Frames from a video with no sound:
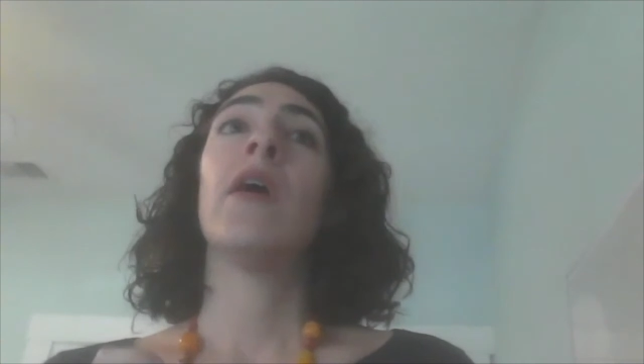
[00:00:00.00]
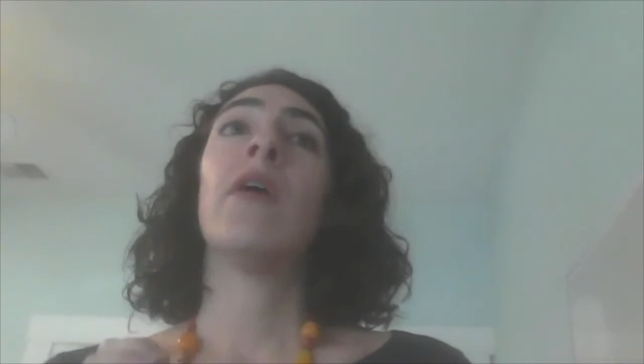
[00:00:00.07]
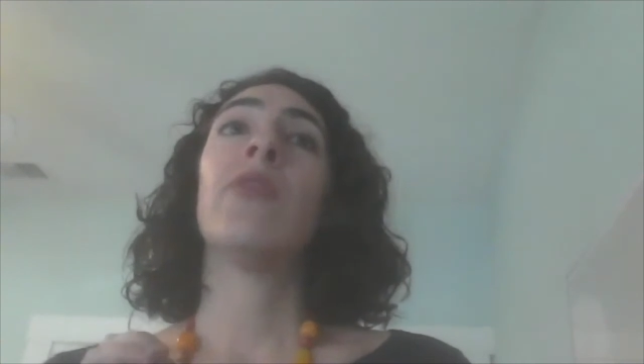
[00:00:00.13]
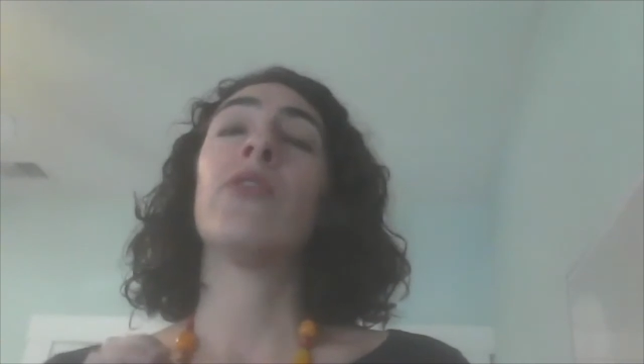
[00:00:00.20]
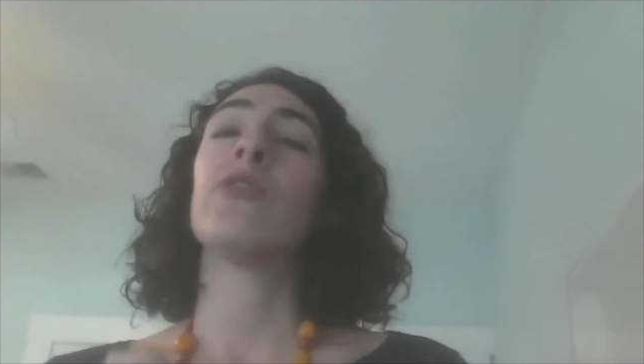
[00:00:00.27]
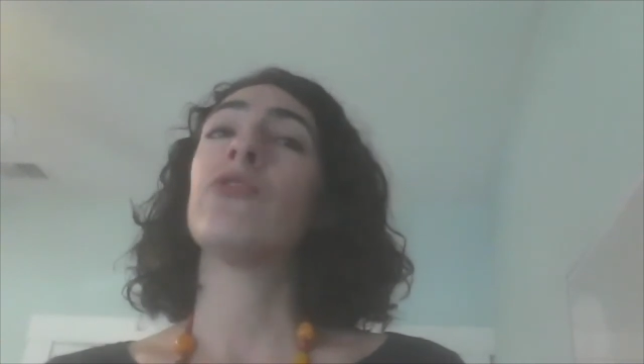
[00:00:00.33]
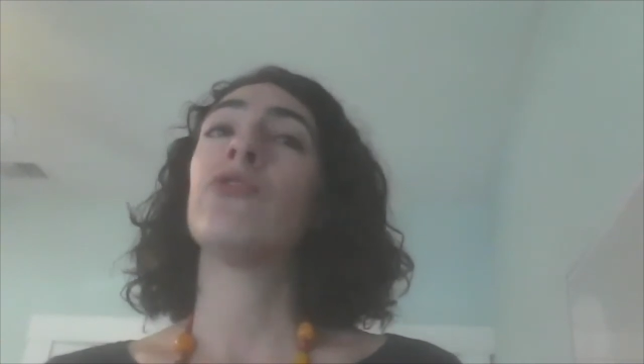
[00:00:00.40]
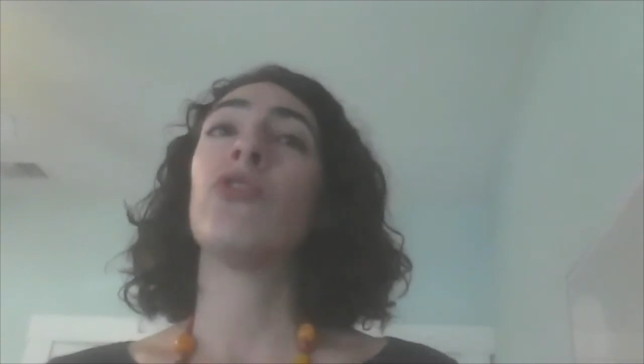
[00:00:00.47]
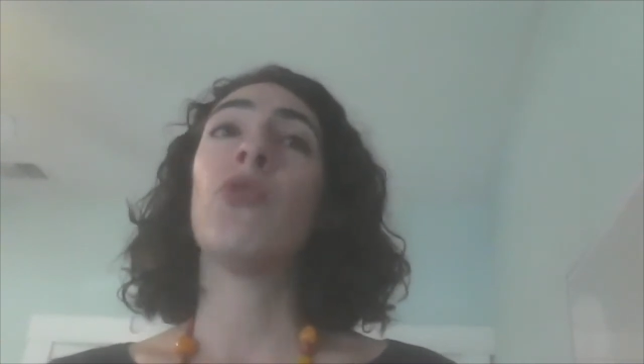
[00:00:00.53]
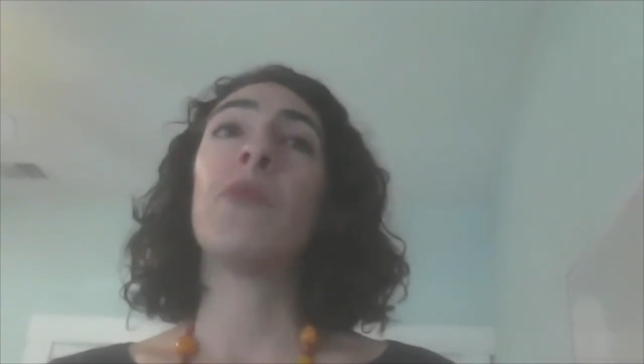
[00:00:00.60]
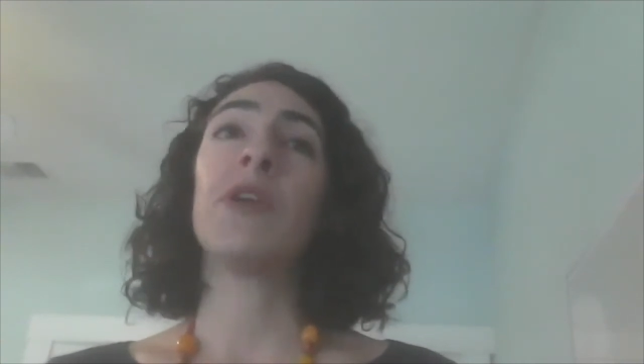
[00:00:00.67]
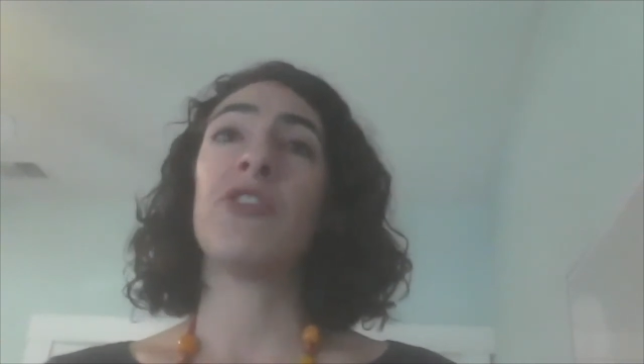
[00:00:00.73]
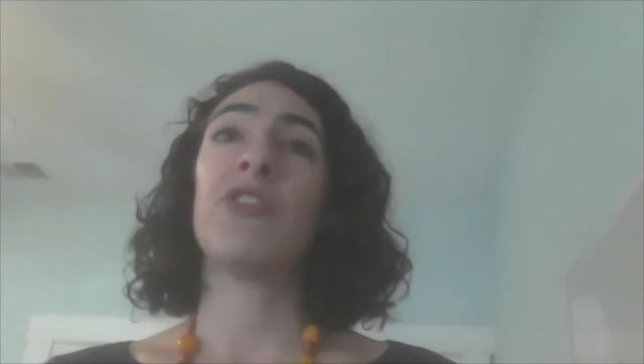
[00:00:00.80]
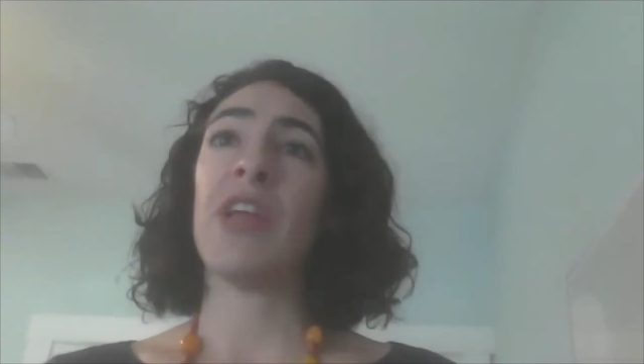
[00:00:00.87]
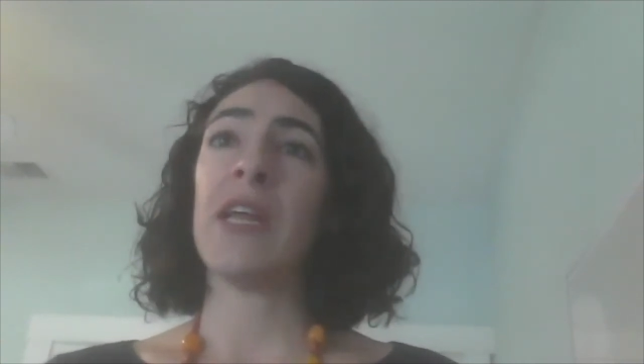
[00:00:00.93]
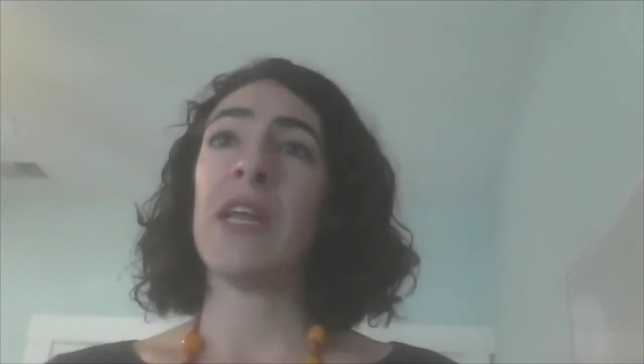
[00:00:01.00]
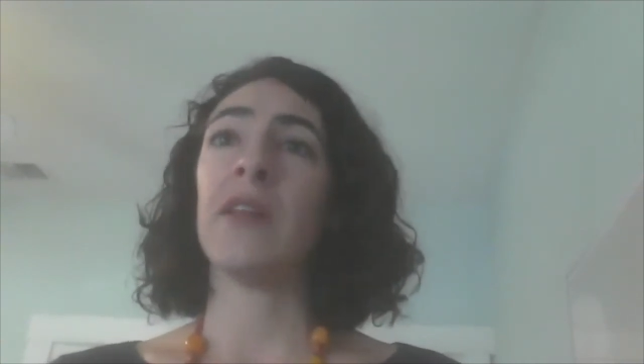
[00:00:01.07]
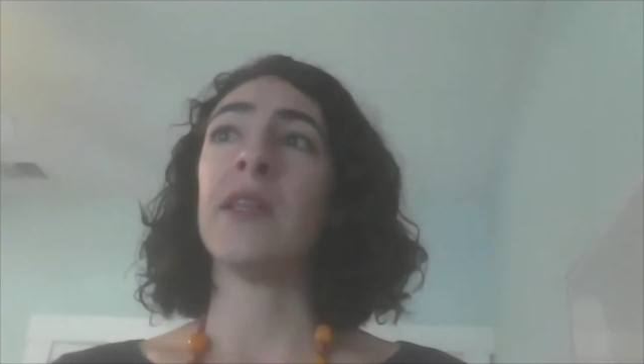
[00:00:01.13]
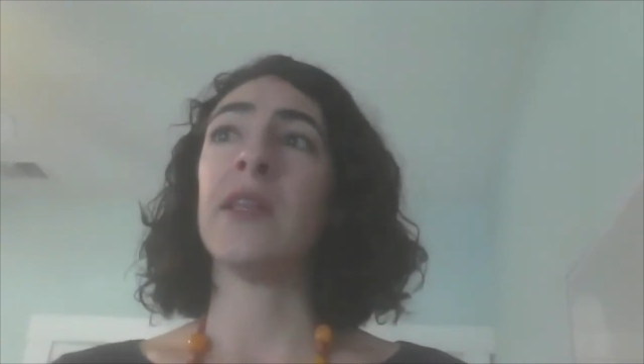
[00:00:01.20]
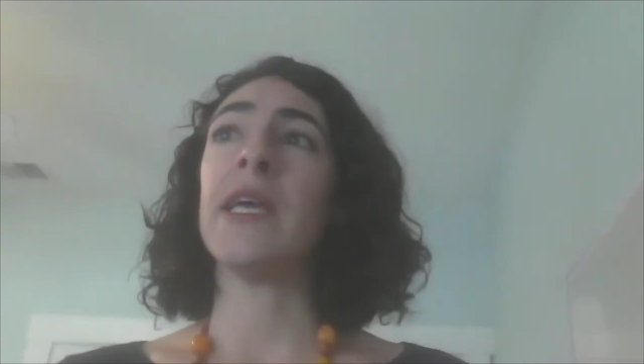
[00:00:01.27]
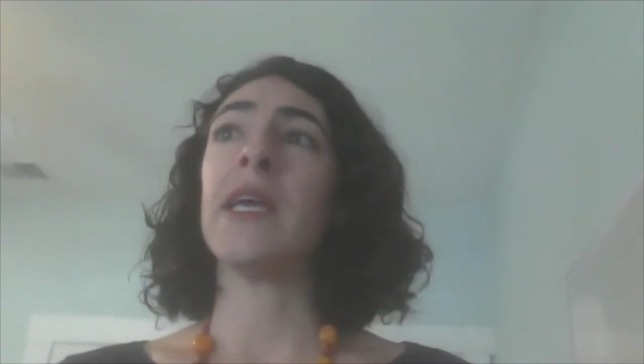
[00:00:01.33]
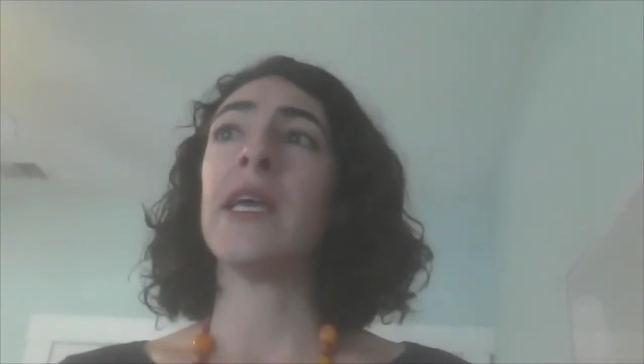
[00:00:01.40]
there's so much data
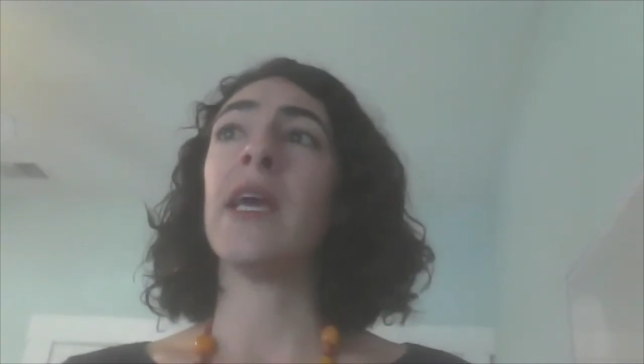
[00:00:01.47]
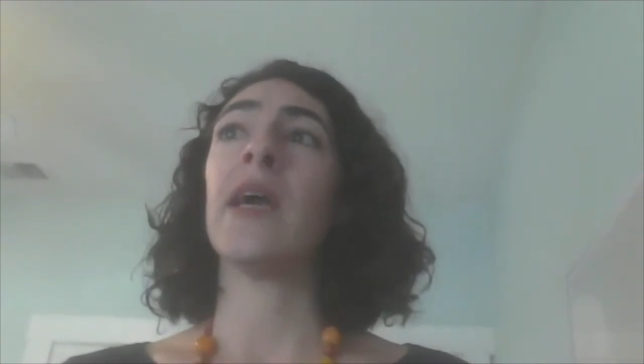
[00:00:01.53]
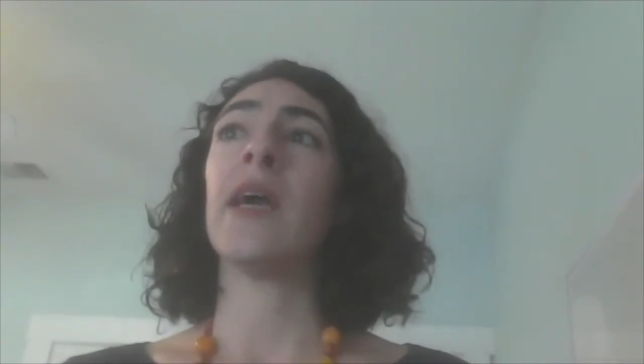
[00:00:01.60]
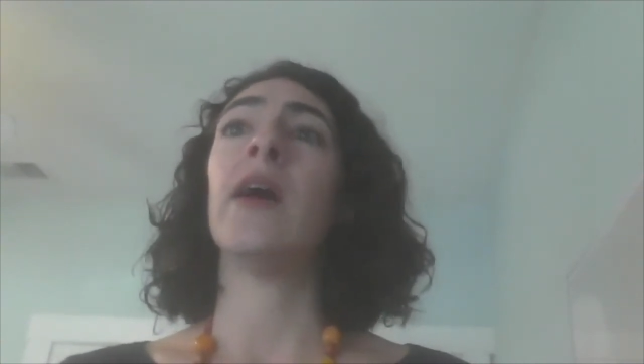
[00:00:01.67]
linking